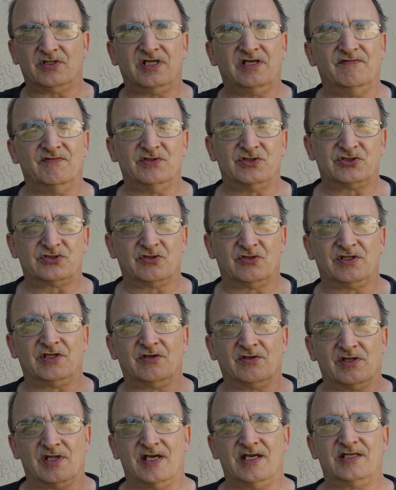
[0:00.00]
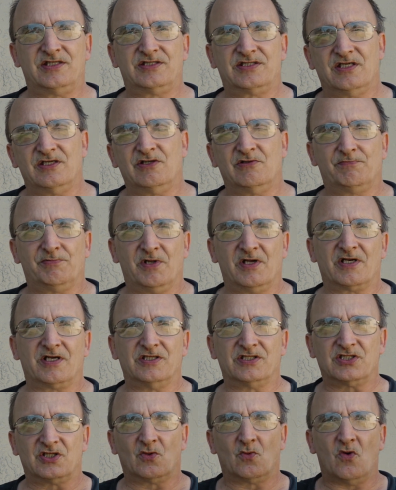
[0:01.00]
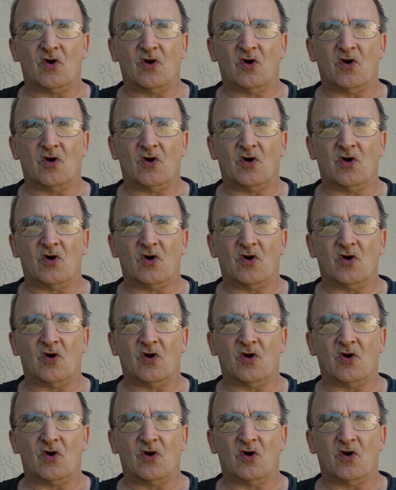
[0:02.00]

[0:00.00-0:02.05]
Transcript: even studio lights that you plug into the